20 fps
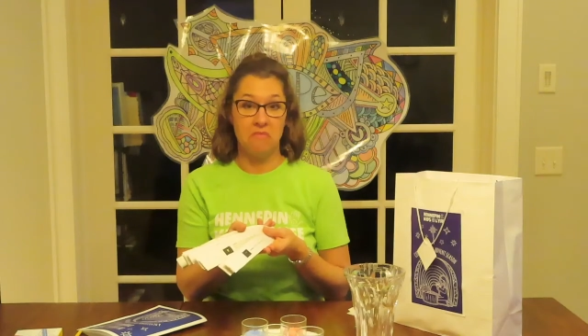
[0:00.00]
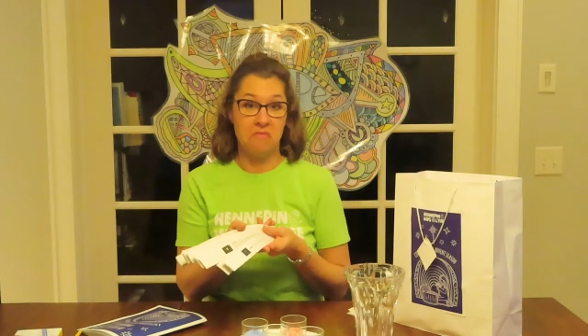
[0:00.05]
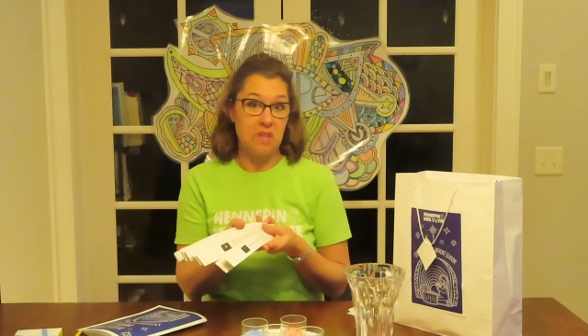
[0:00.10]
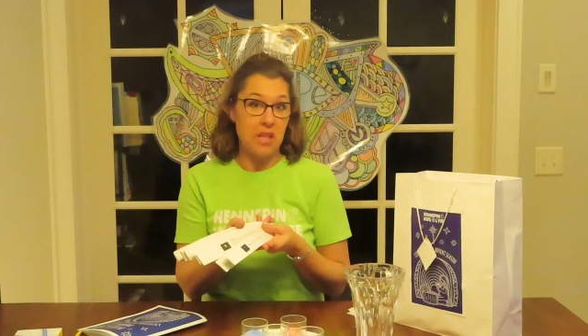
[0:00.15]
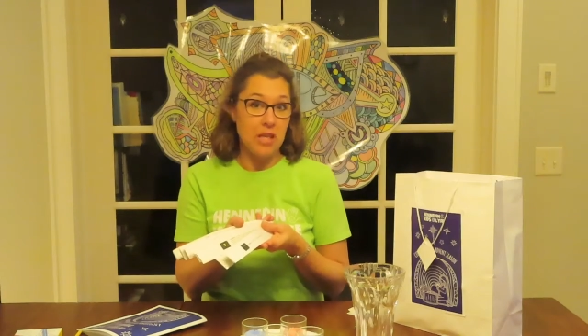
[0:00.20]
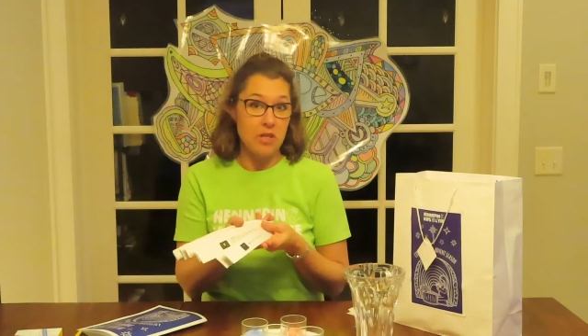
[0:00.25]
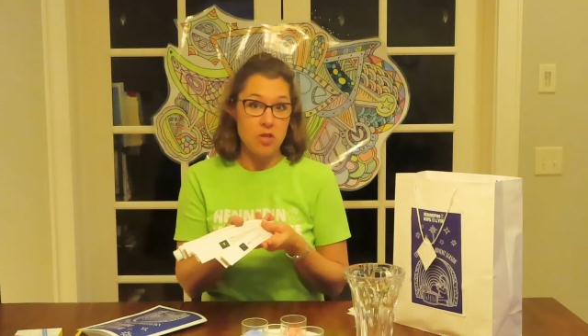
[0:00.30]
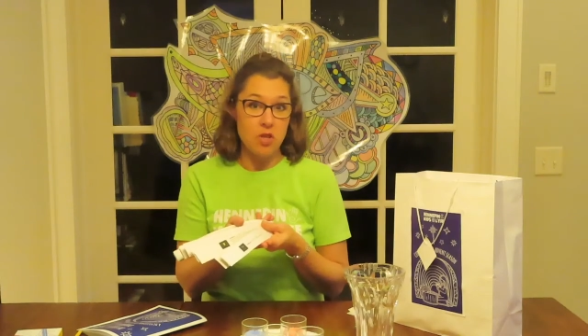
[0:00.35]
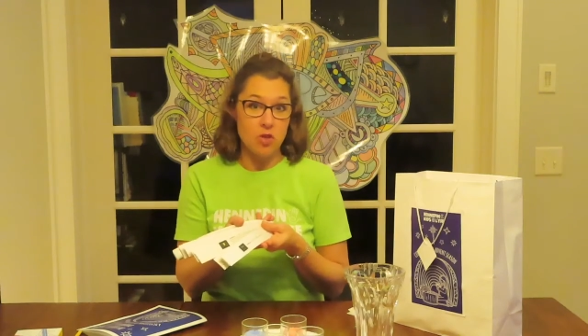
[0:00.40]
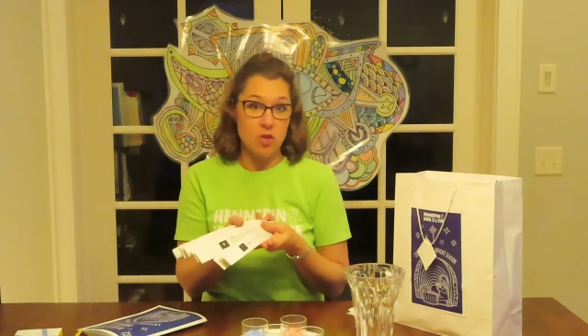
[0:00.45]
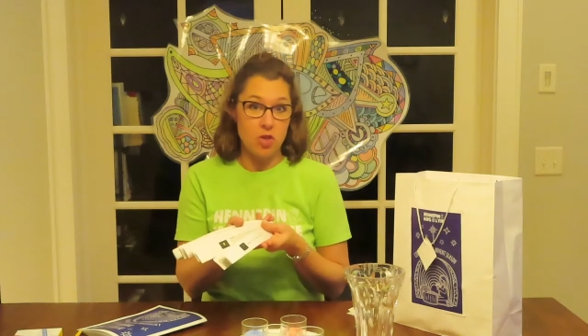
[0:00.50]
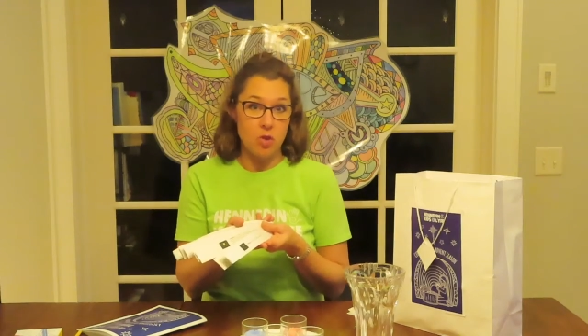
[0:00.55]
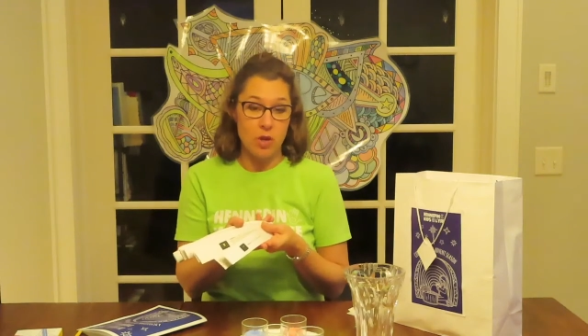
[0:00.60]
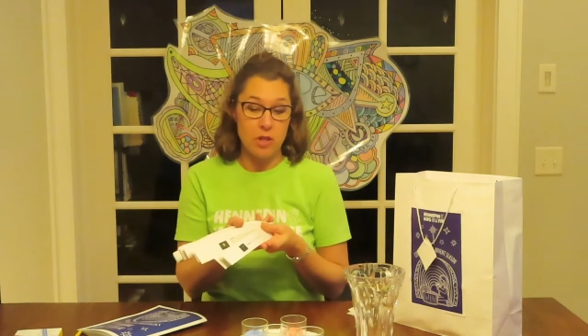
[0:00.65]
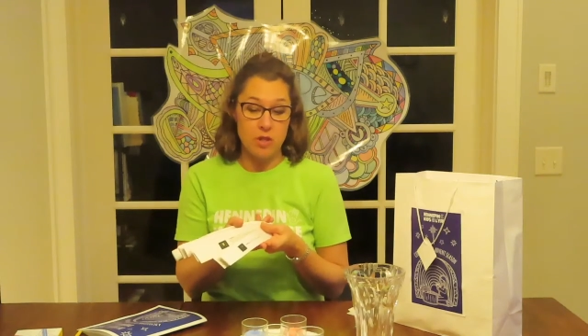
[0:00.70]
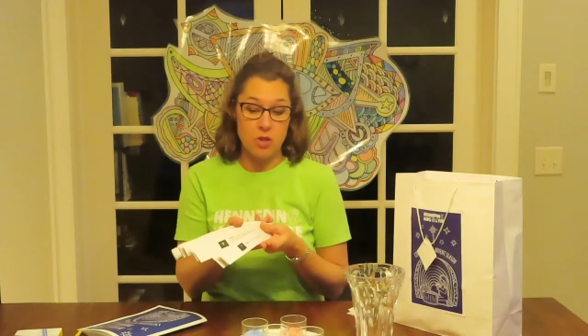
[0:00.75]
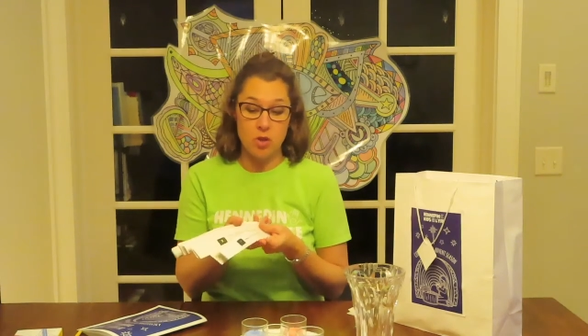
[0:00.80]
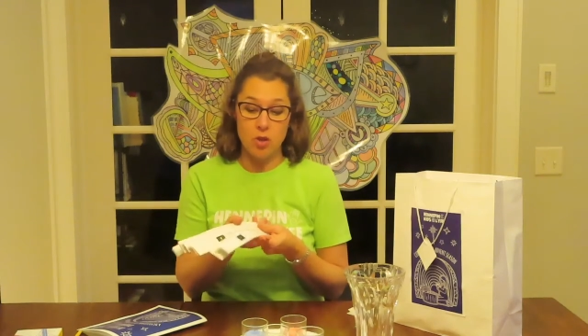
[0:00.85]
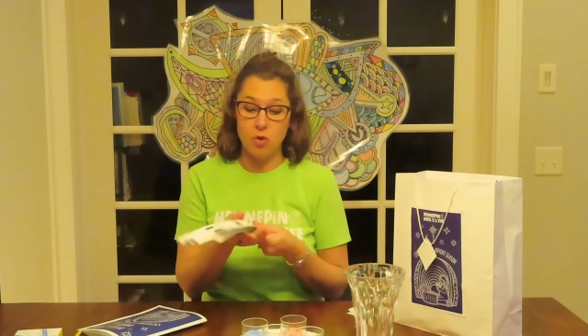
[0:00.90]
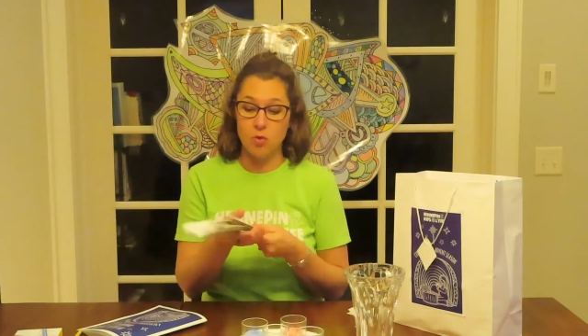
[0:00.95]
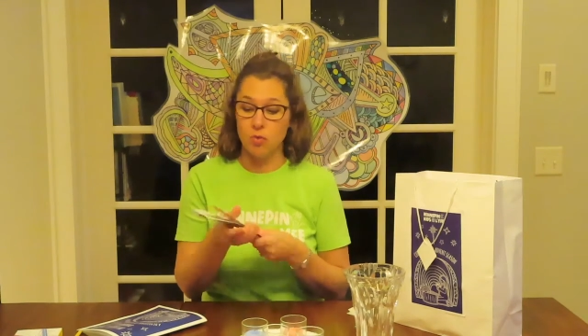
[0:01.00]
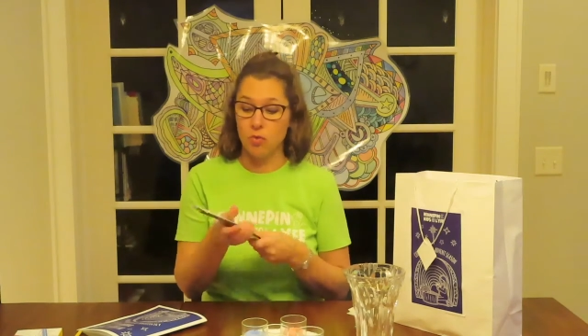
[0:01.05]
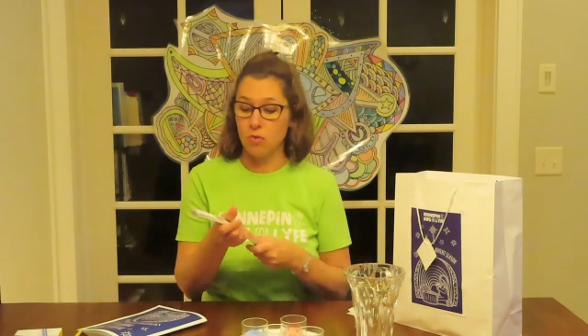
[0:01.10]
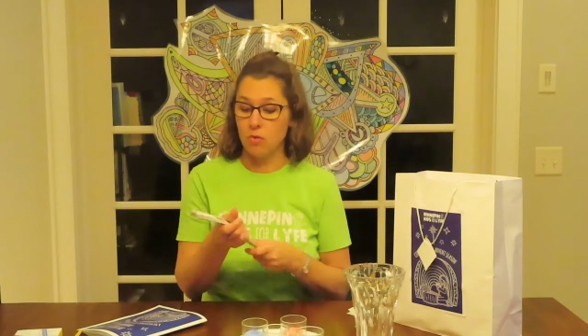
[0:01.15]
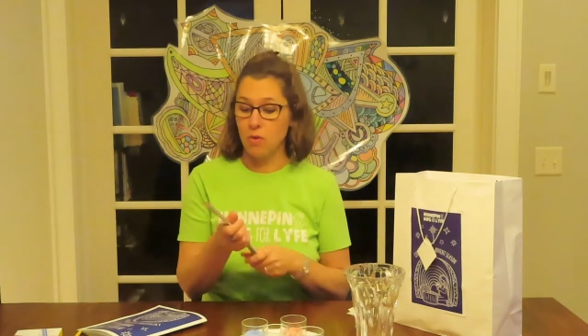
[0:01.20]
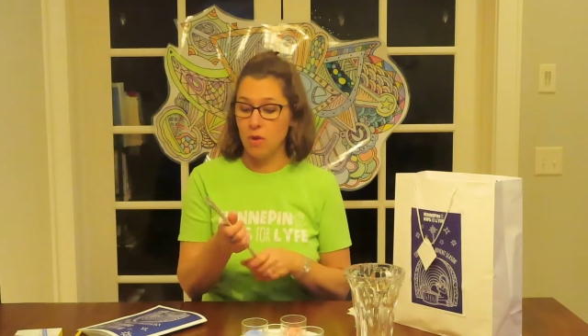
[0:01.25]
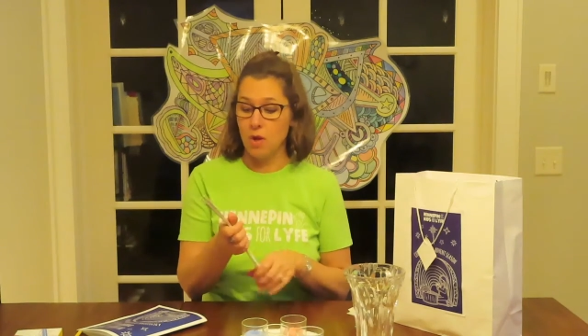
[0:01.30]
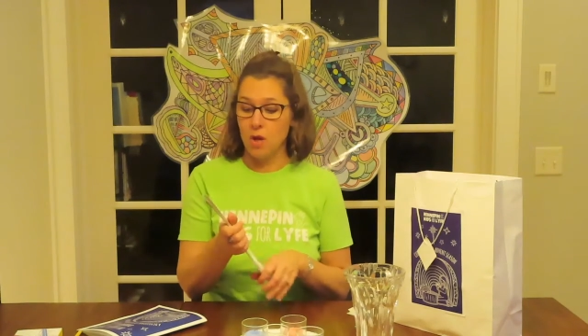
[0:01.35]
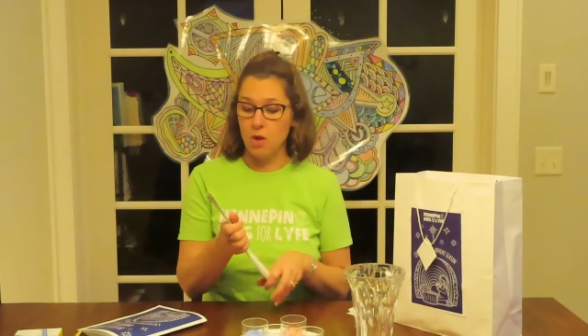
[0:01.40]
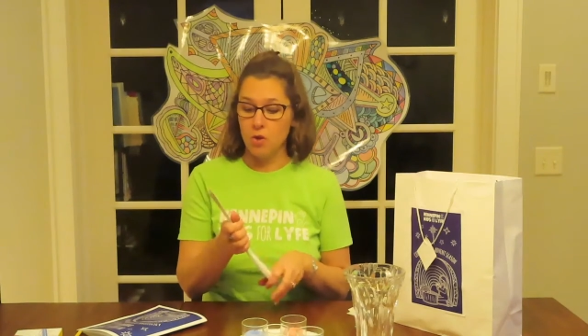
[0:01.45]
That's your choice too.
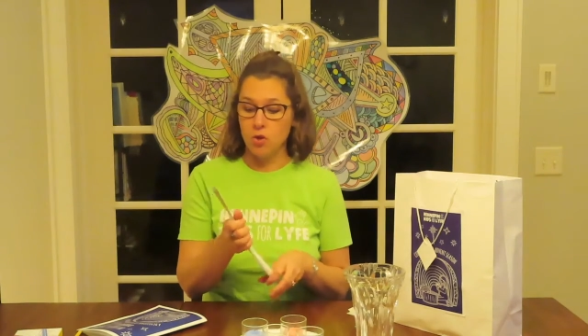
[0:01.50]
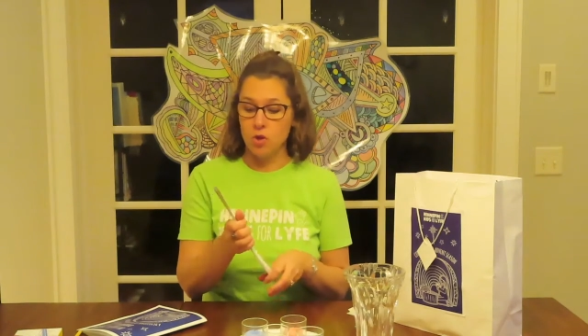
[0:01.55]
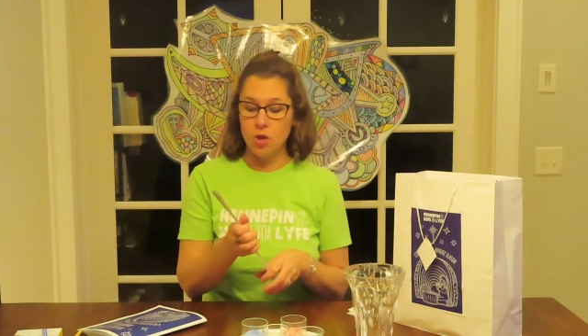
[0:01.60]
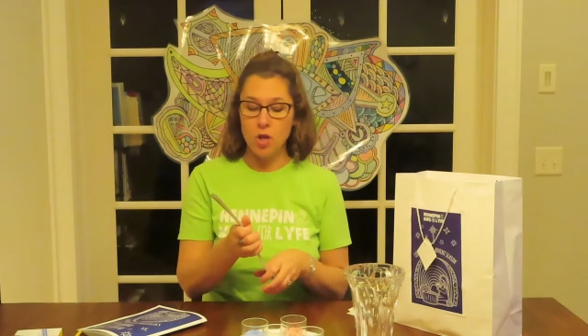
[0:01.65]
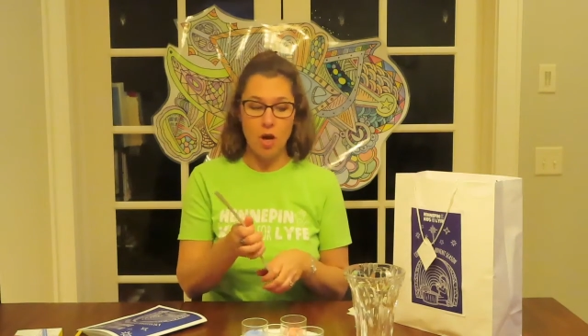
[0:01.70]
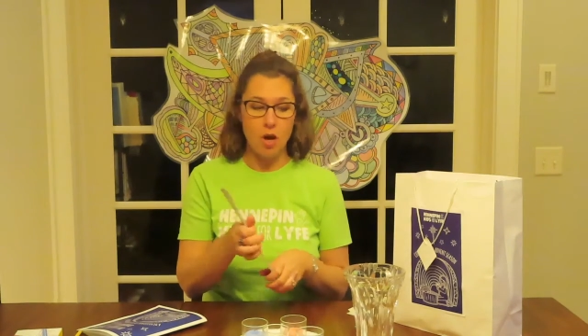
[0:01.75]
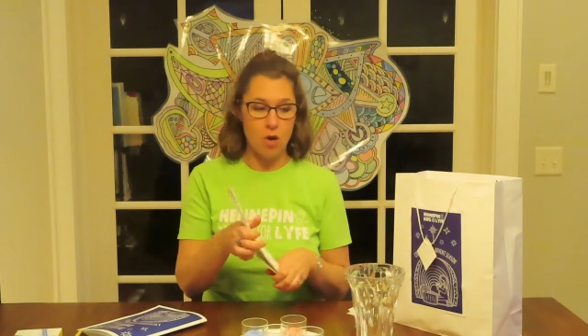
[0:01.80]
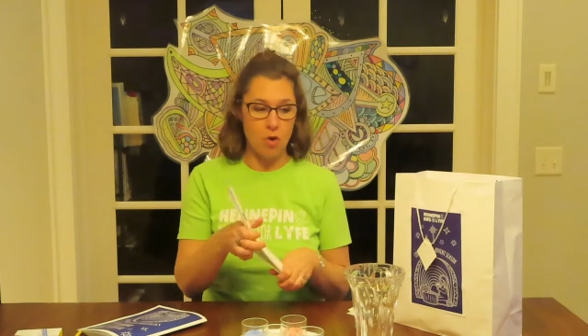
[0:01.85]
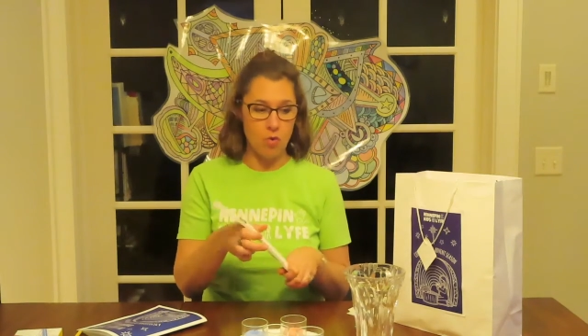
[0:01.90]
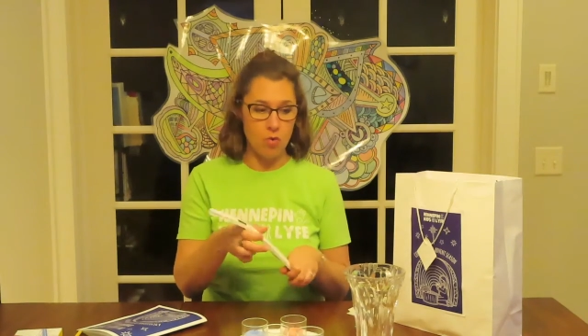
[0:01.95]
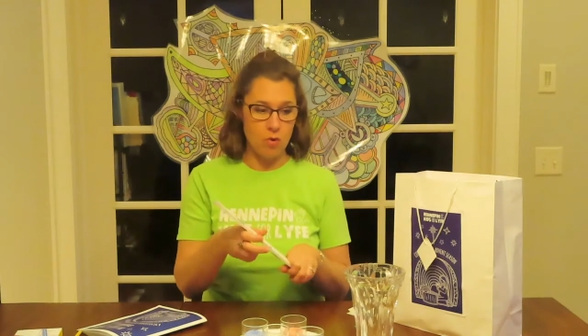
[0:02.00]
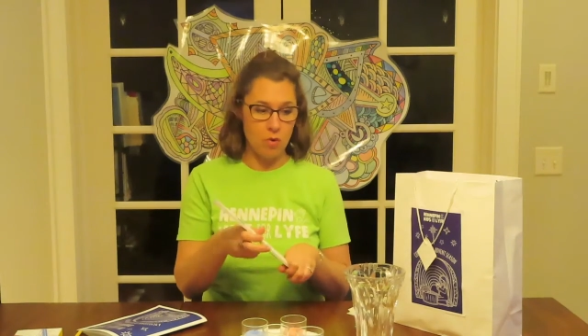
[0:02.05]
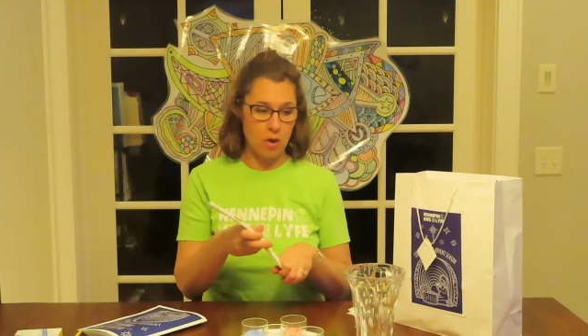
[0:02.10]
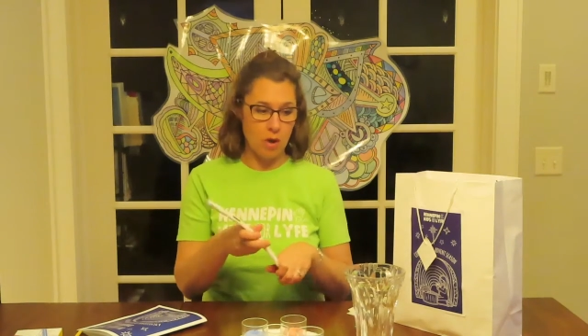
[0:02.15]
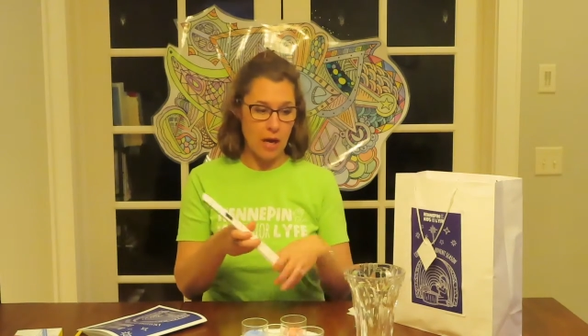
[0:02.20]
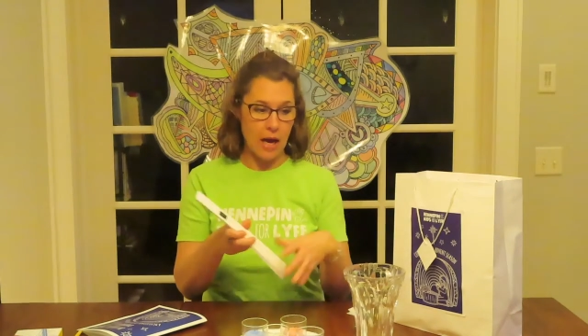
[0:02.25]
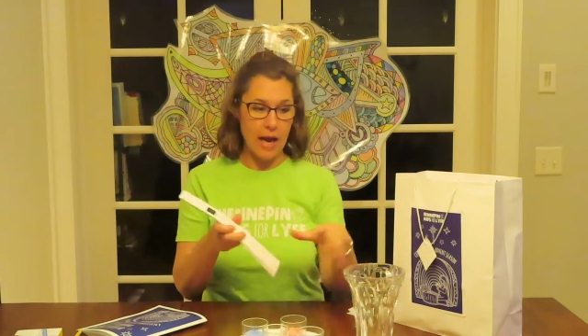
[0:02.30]
So